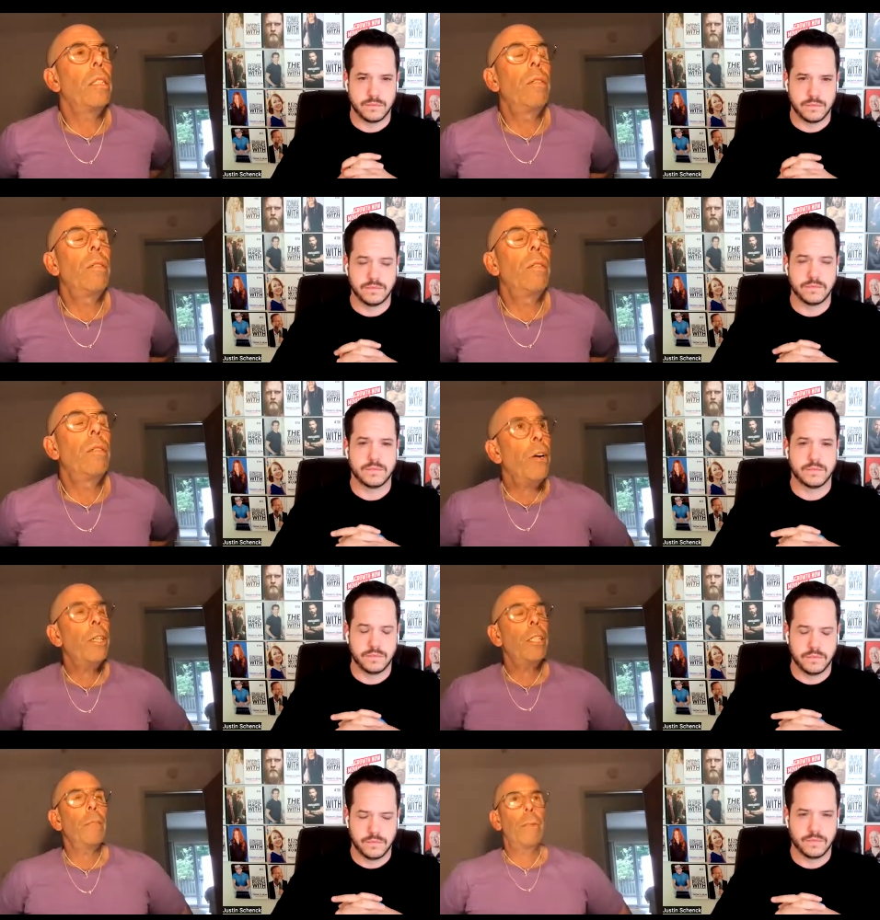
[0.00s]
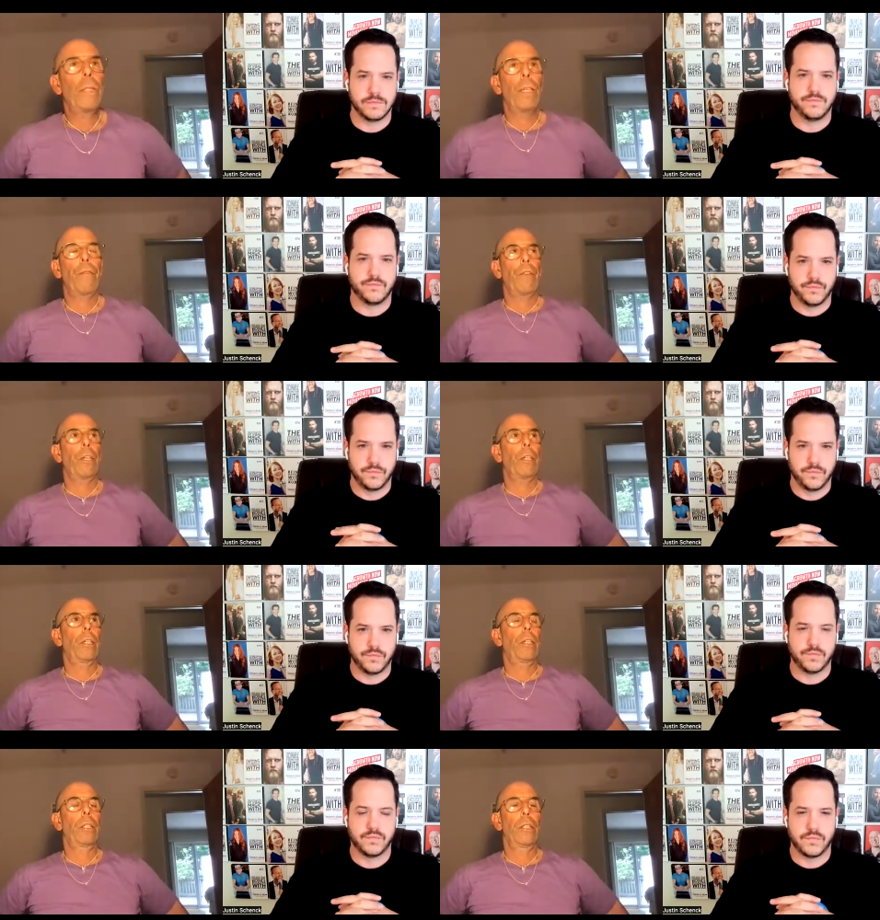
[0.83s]
Speaker 1: it's very specific
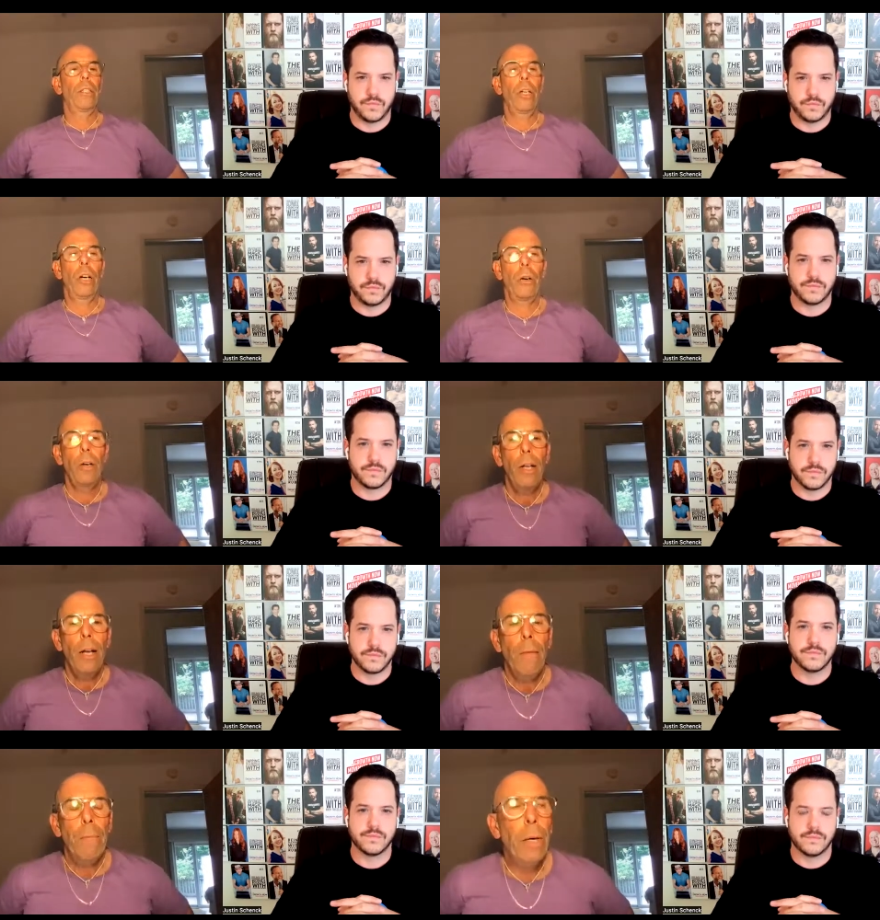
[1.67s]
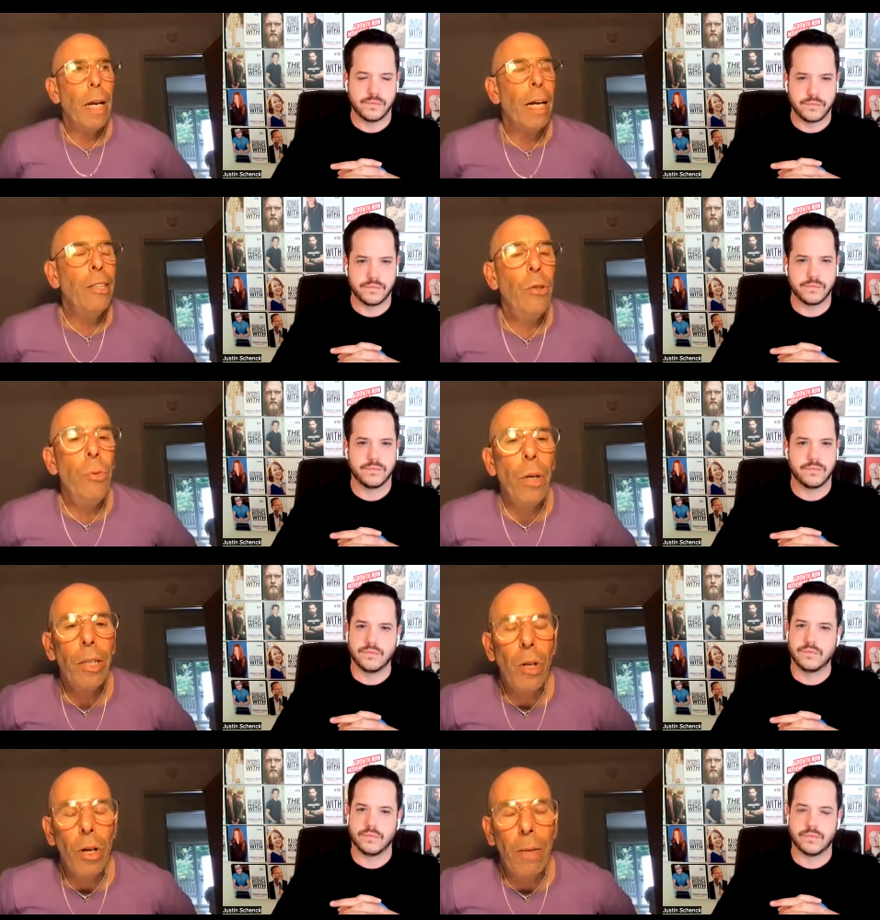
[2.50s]
you know but i do want
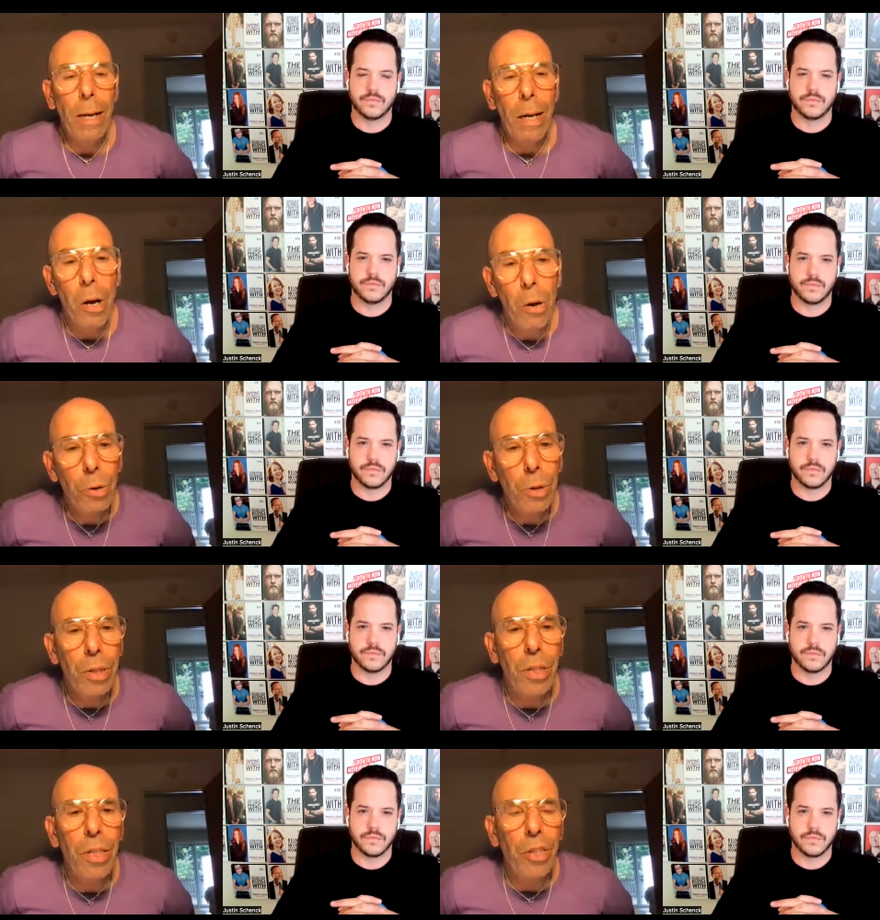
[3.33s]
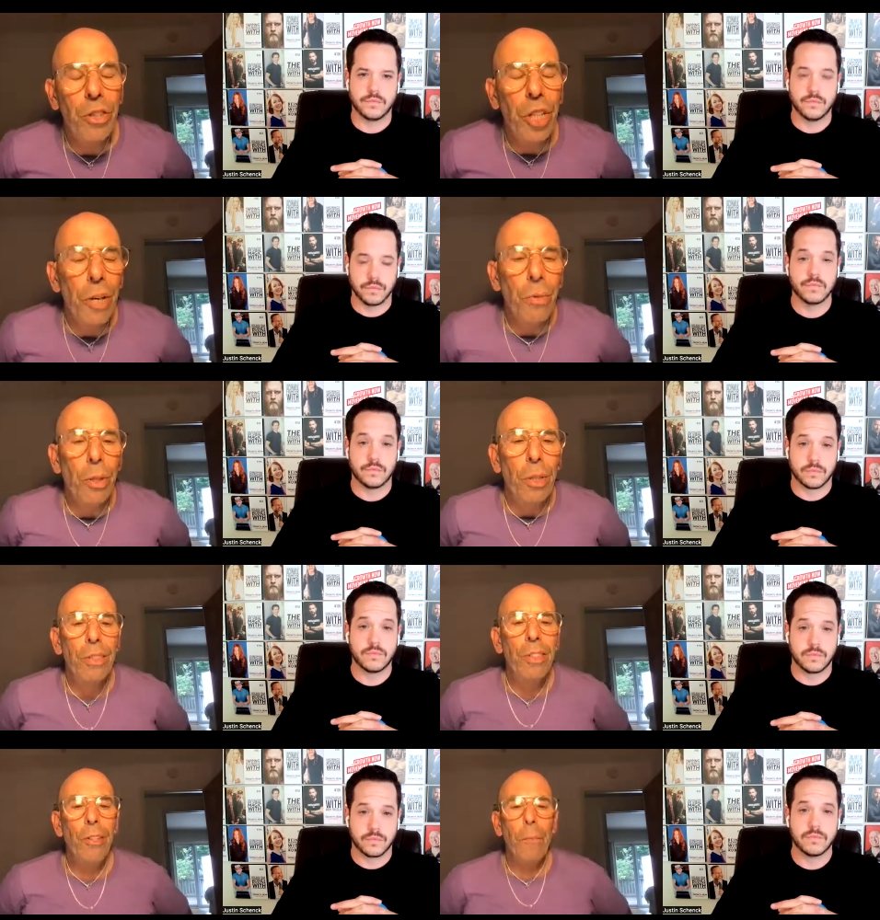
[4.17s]
to talk about hoaxes in
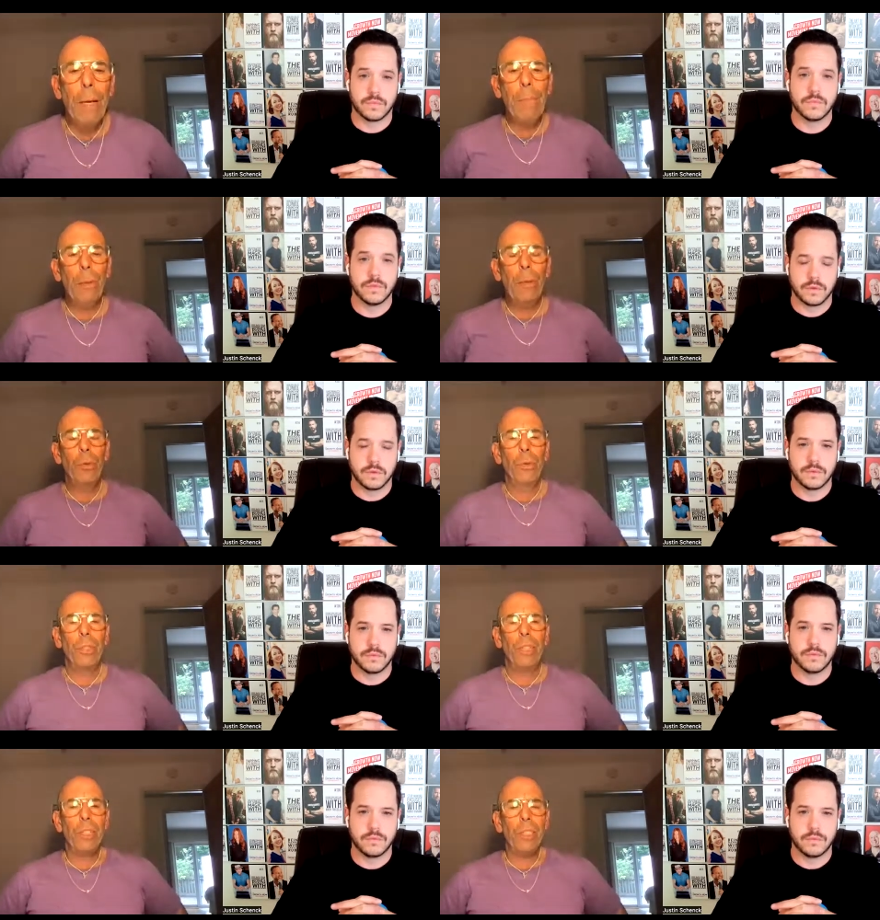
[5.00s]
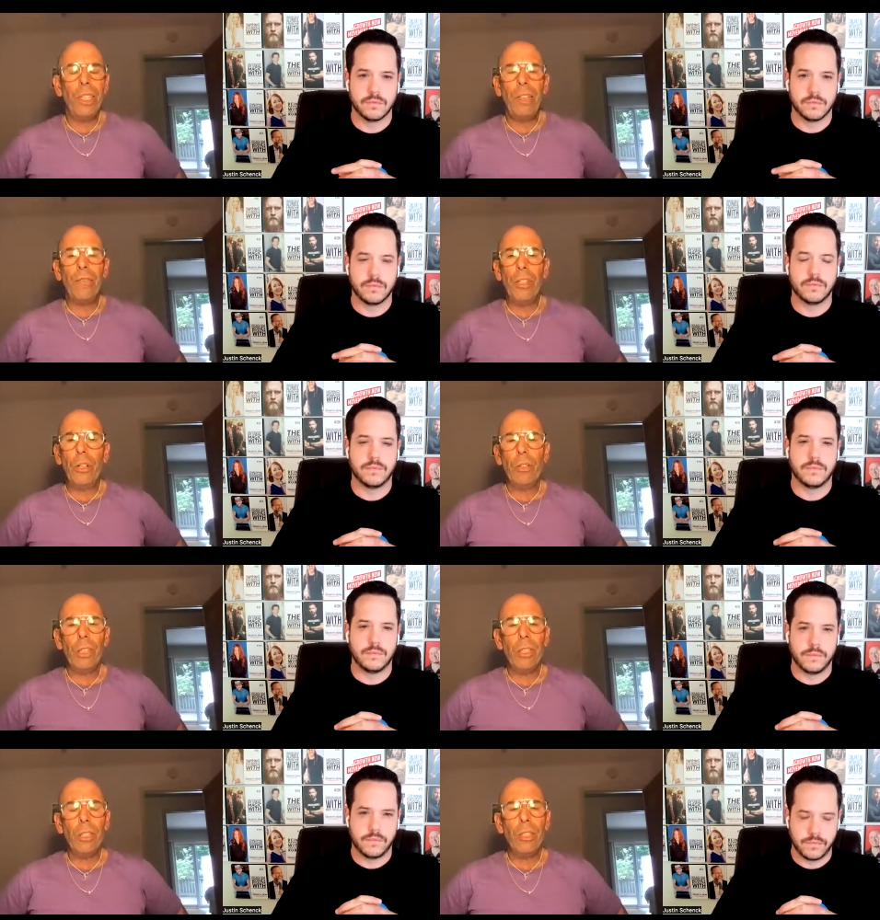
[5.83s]
general you know people who are deceived you know
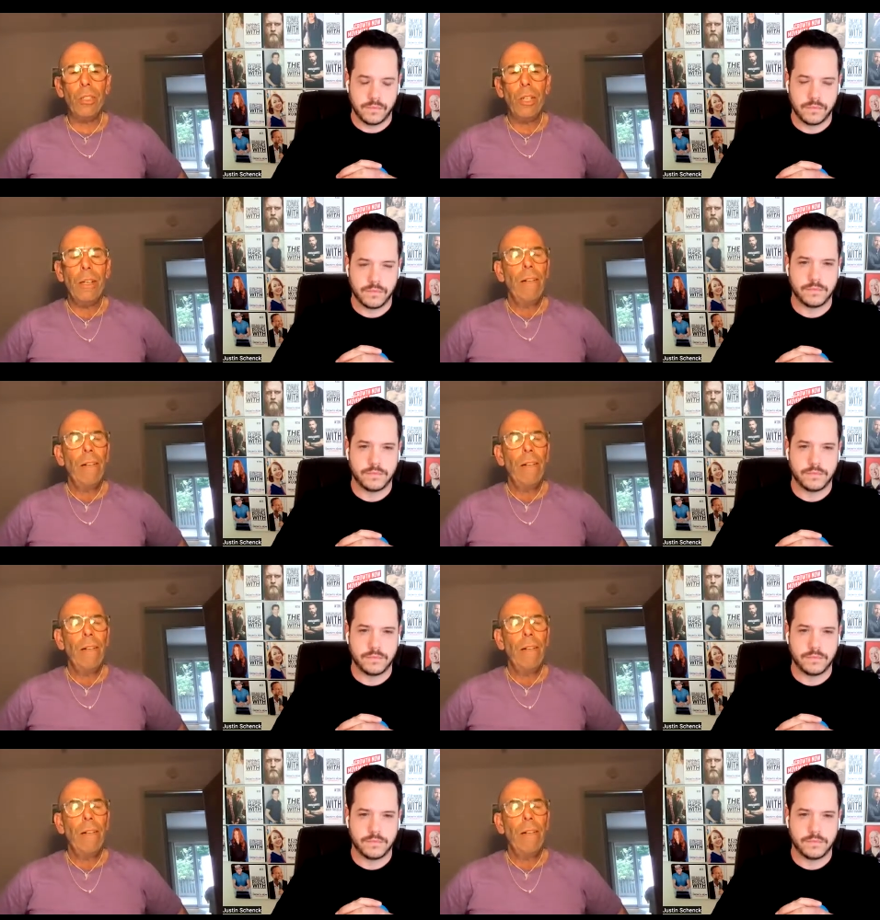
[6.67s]
because there's